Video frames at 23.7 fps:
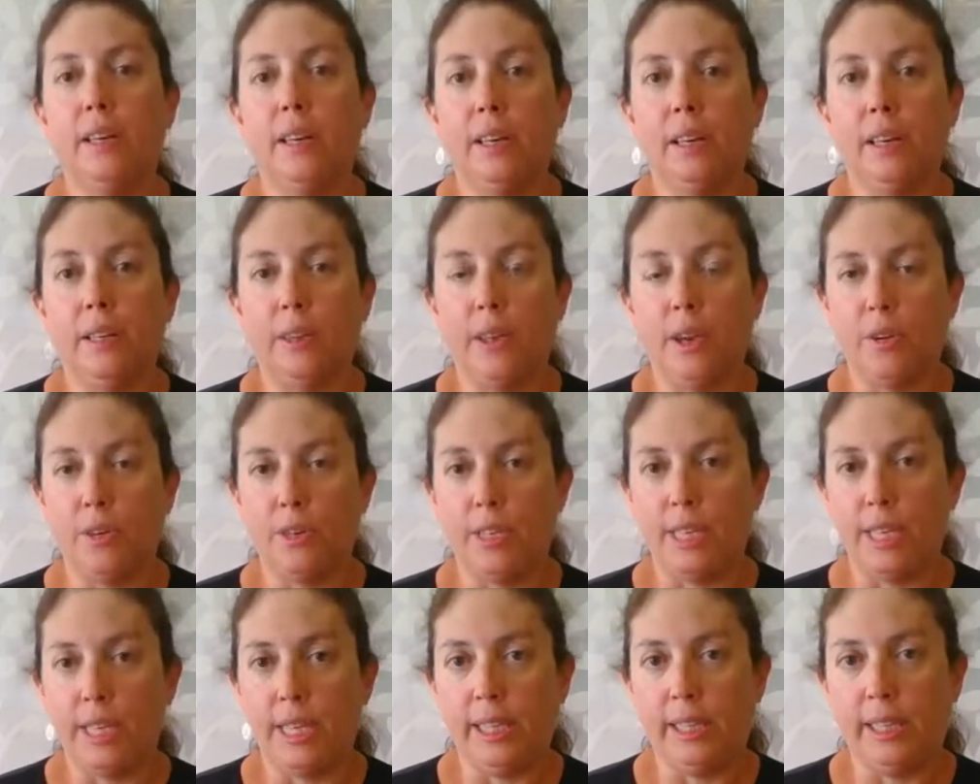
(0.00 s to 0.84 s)

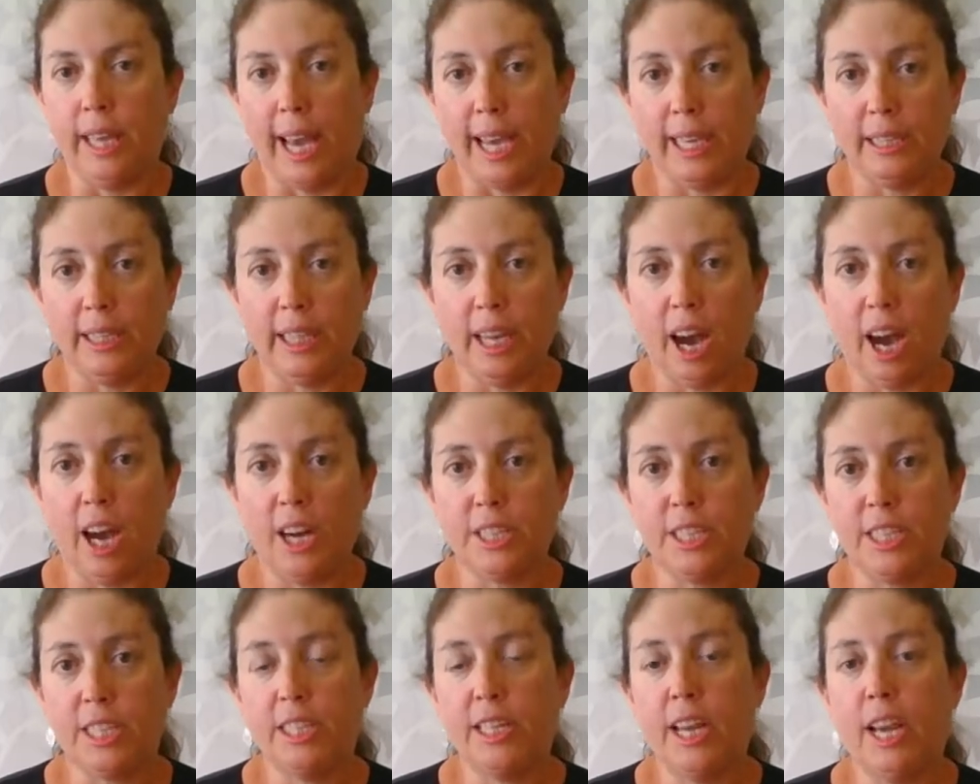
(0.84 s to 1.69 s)
There's the lightly
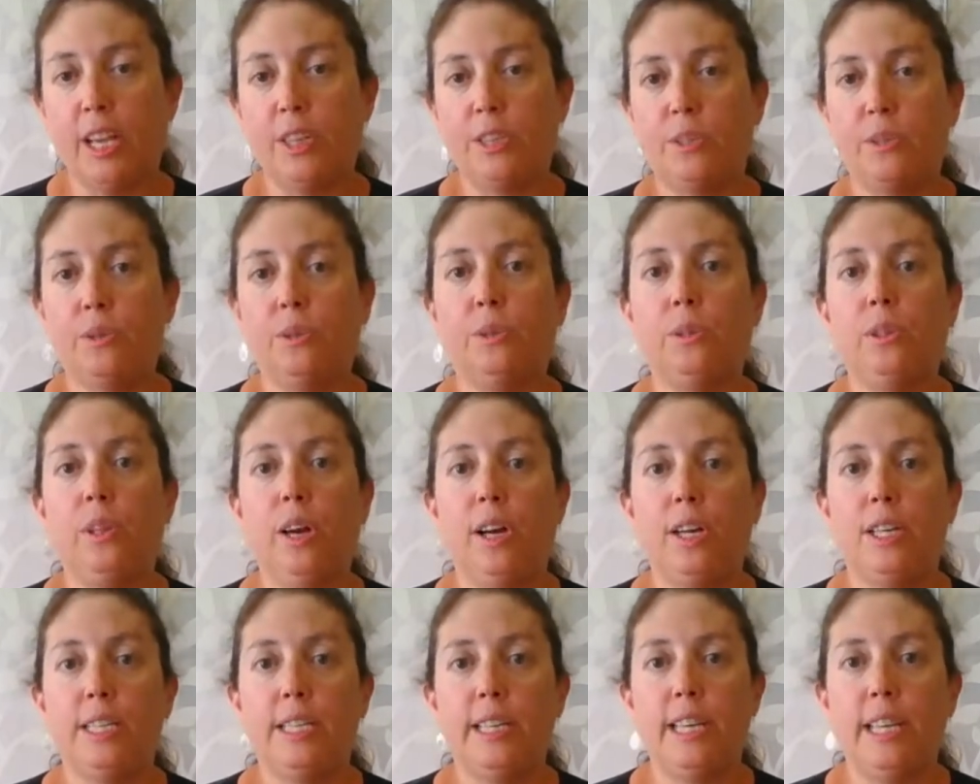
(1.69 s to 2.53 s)
oxidized
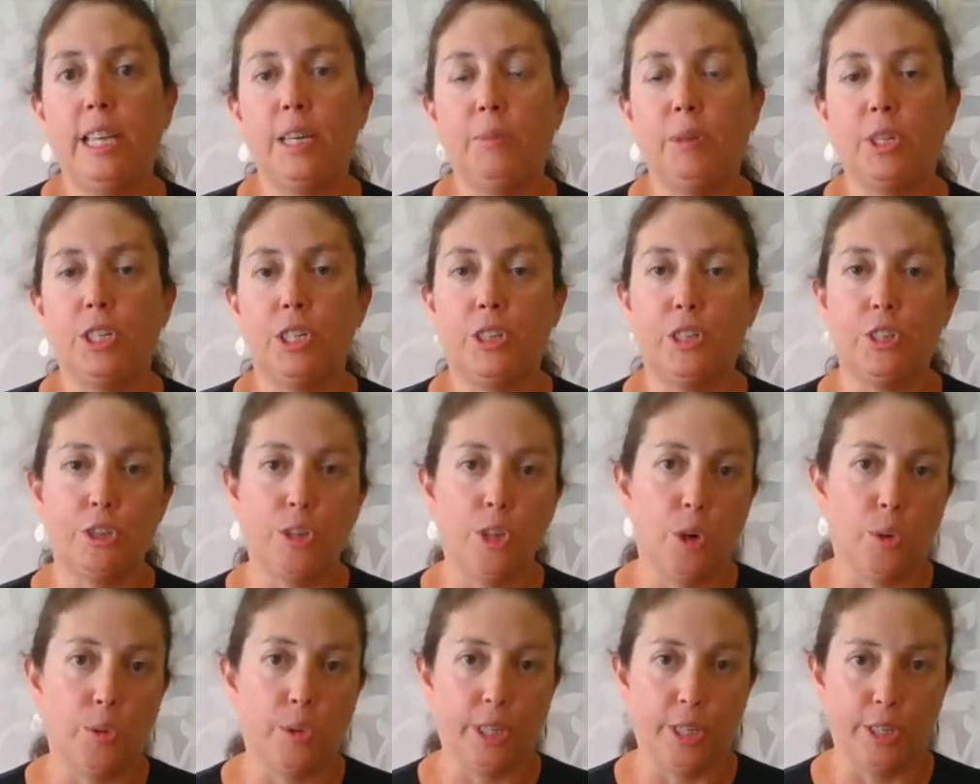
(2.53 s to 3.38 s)
oolong tea, which is
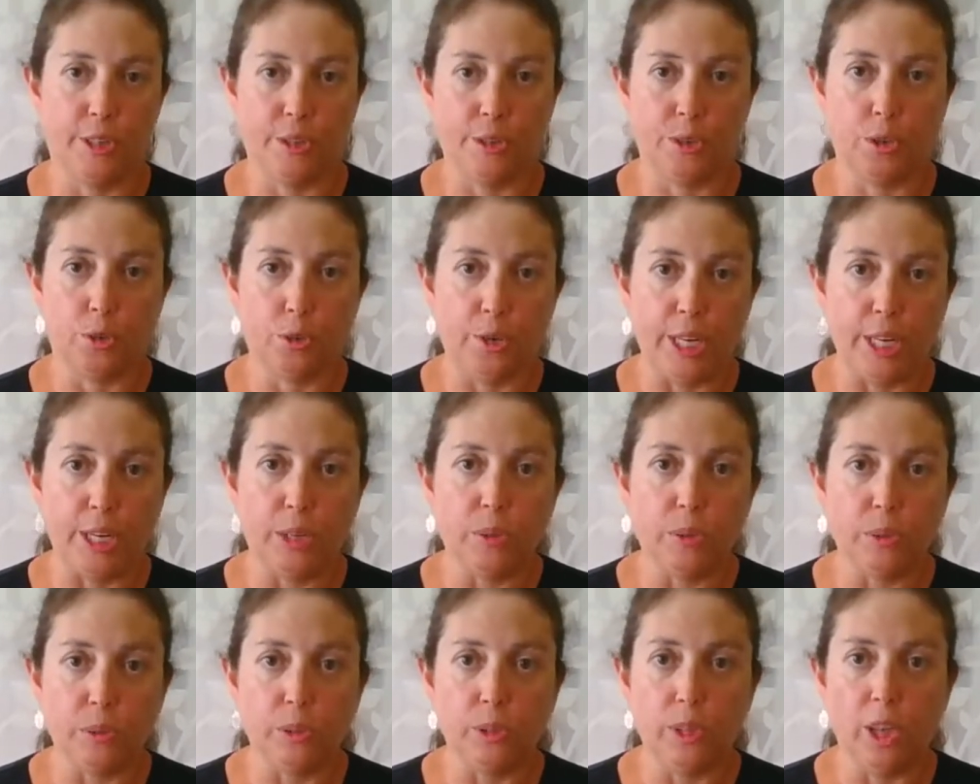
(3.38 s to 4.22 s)
known as green
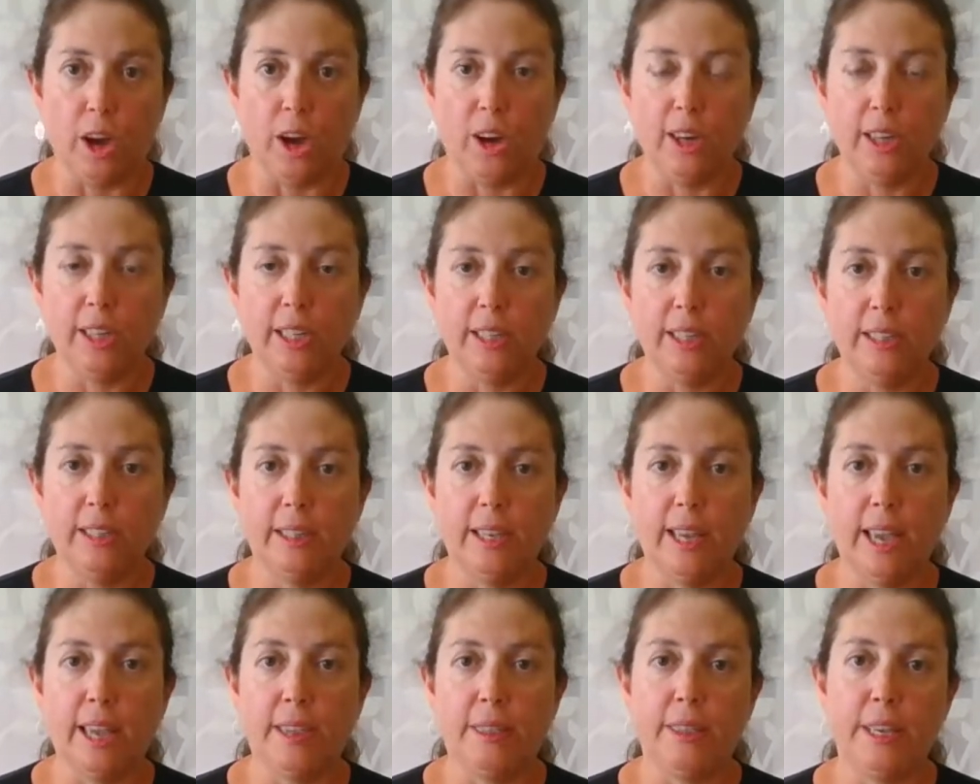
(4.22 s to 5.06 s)
oolong,
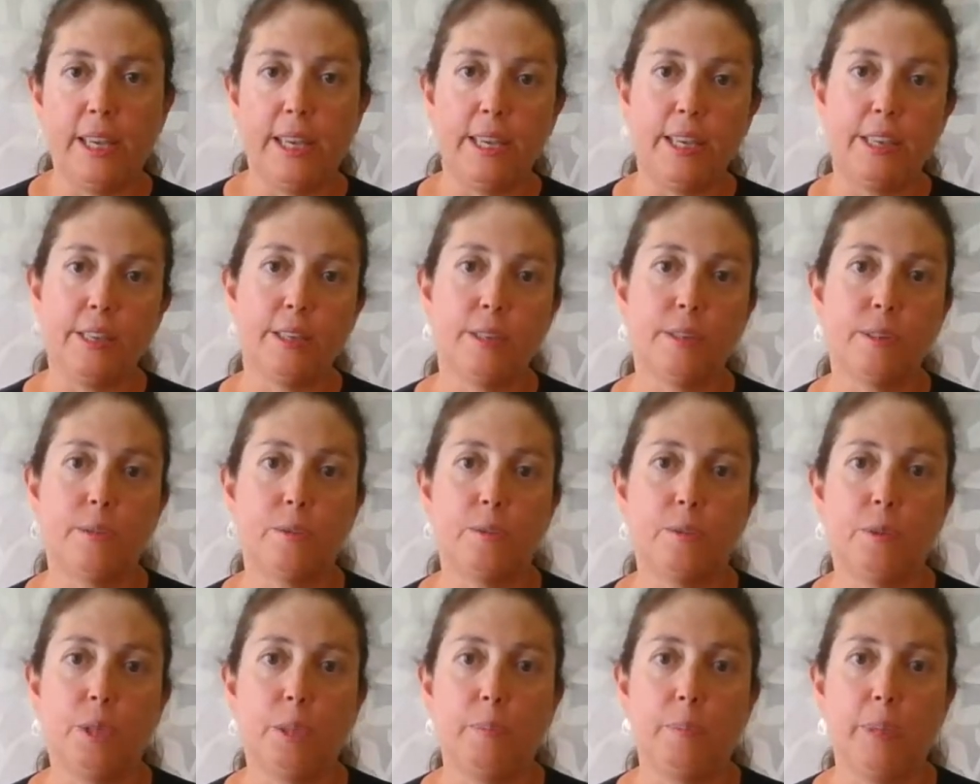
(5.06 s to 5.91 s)
and these
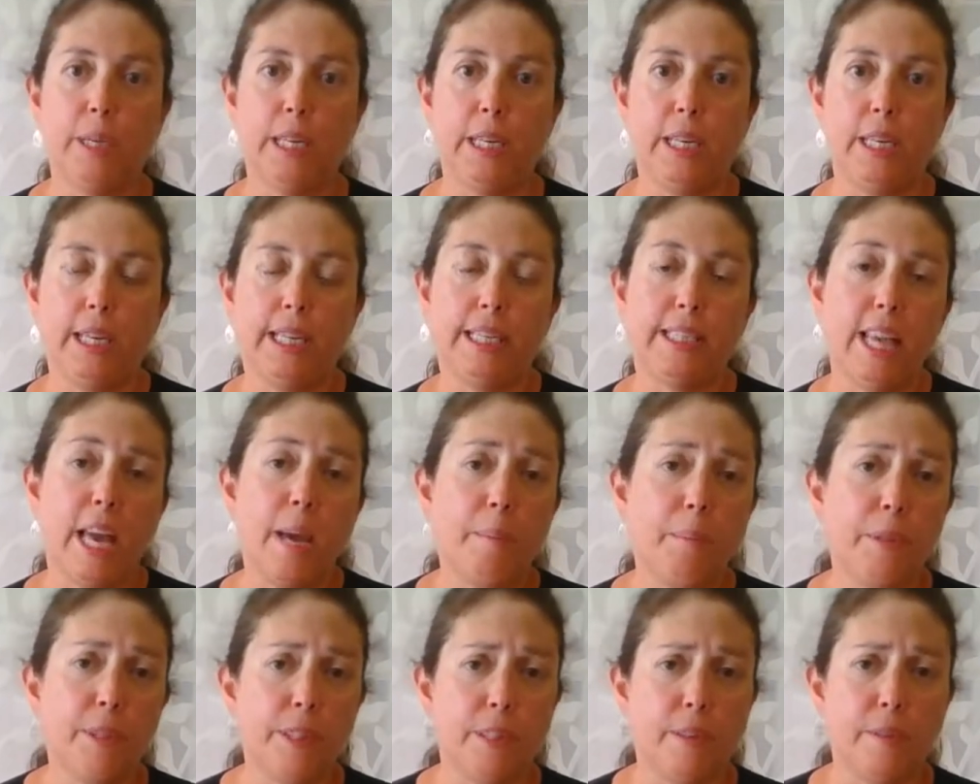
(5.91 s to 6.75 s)
would be
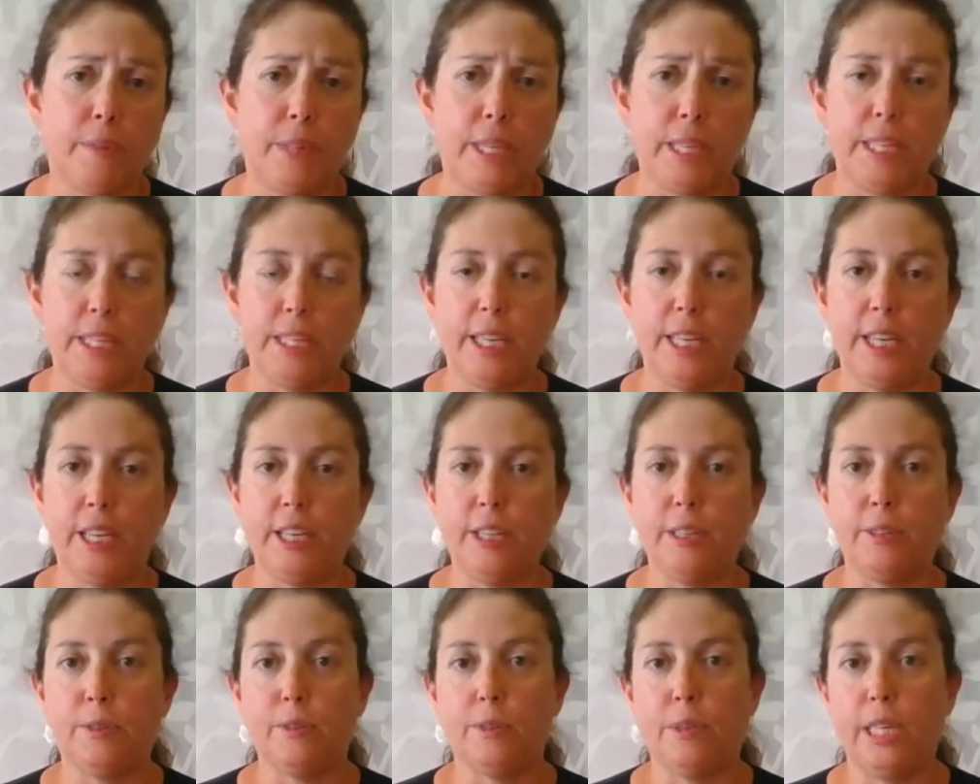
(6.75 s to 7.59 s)
examples of these
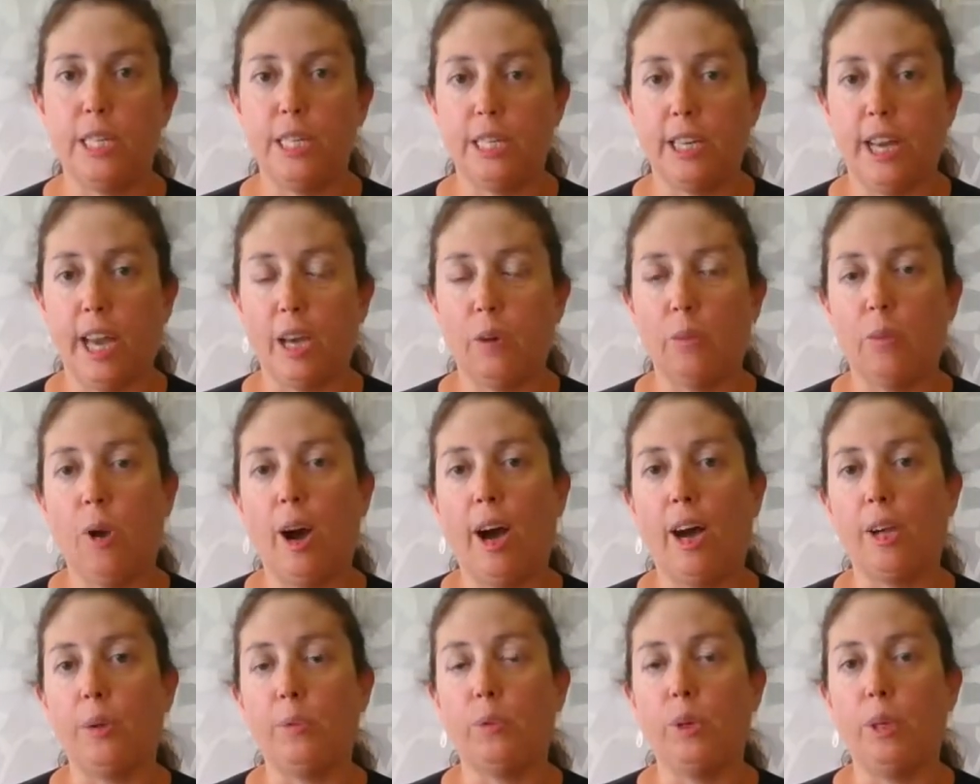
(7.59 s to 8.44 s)
teas in
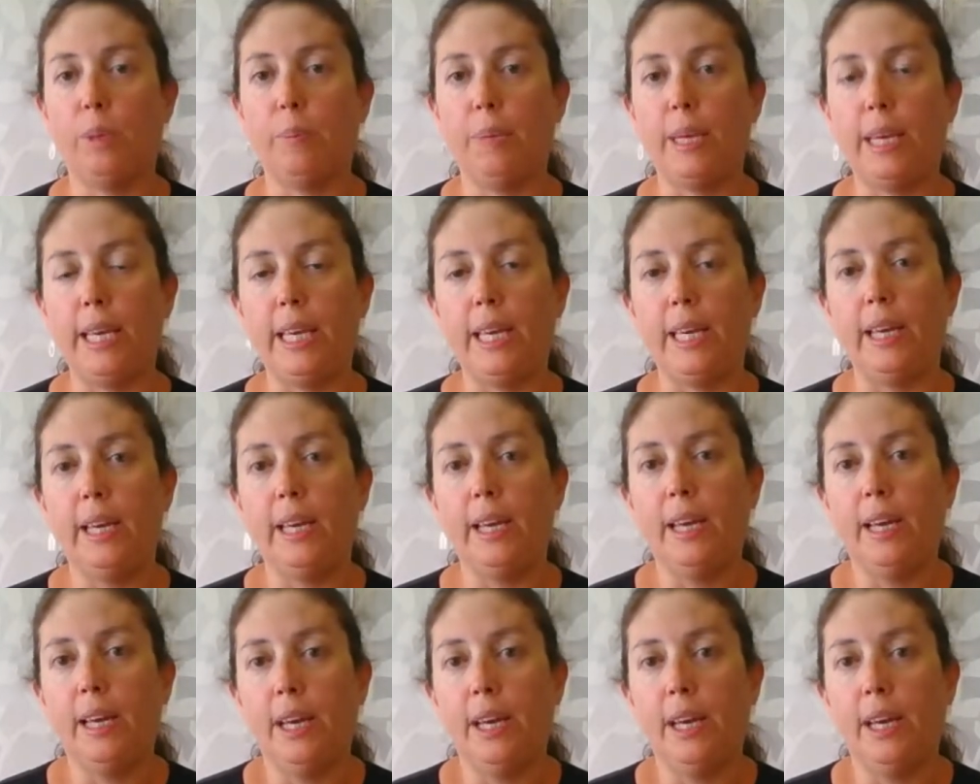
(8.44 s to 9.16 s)
Taiwan would be